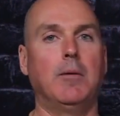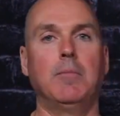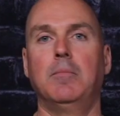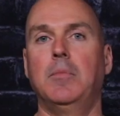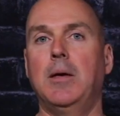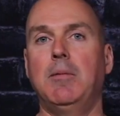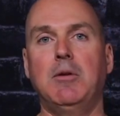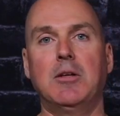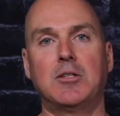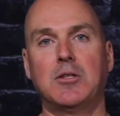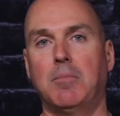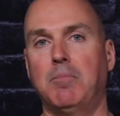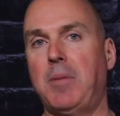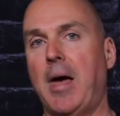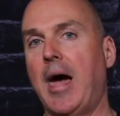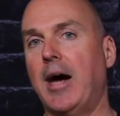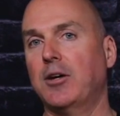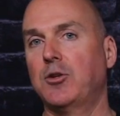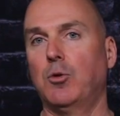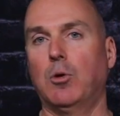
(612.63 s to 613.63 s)
maybe it's a
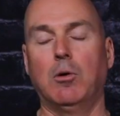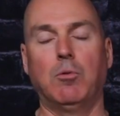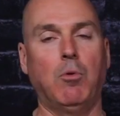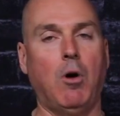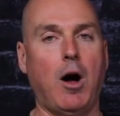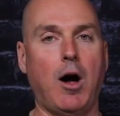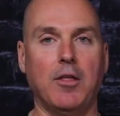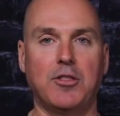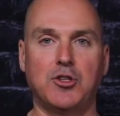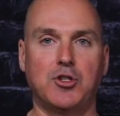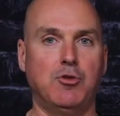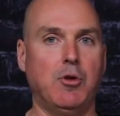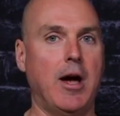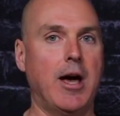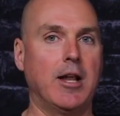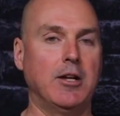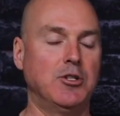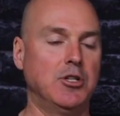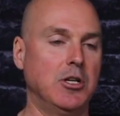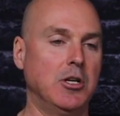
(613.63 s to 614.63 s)
backdoor Roth
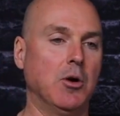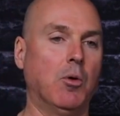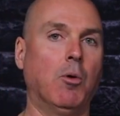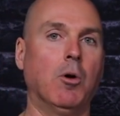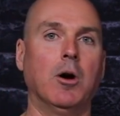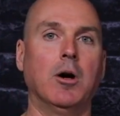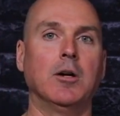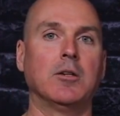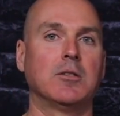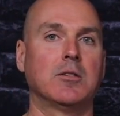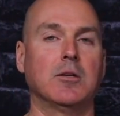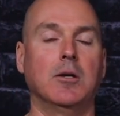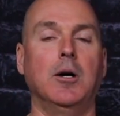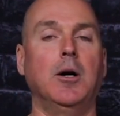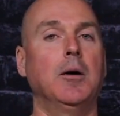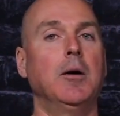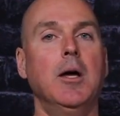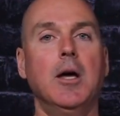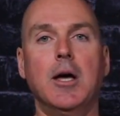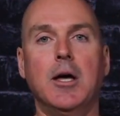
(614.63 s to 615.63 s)
strategy, or it's
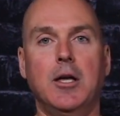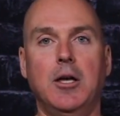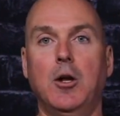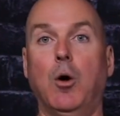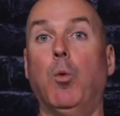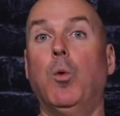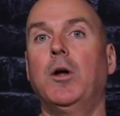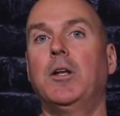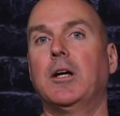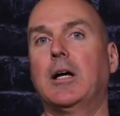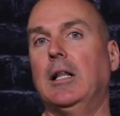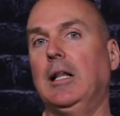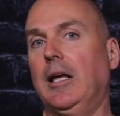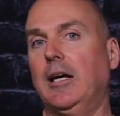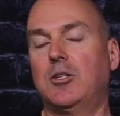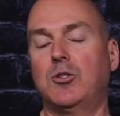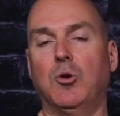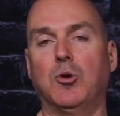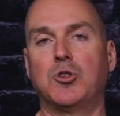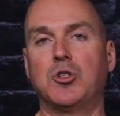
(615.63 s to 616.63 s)
when to
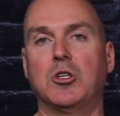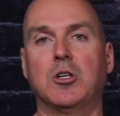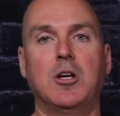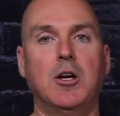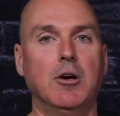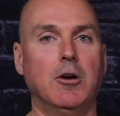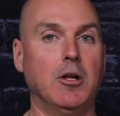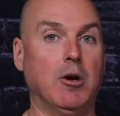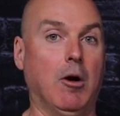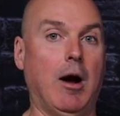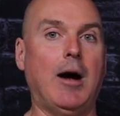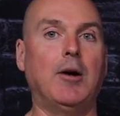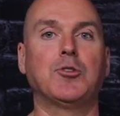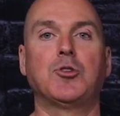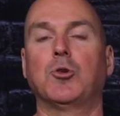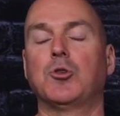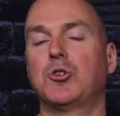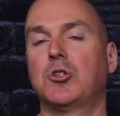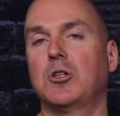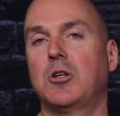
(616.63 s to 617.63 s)
collect Social Security, or how
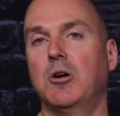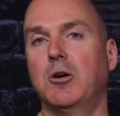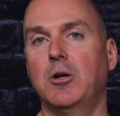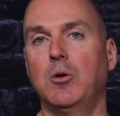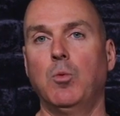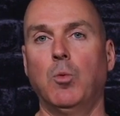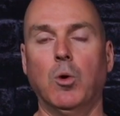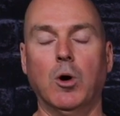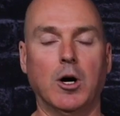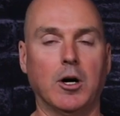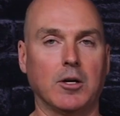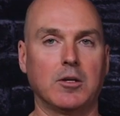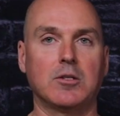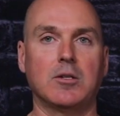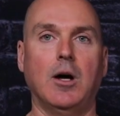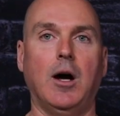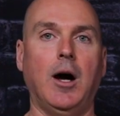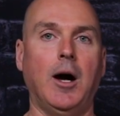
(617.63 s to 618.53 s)
Social Security works.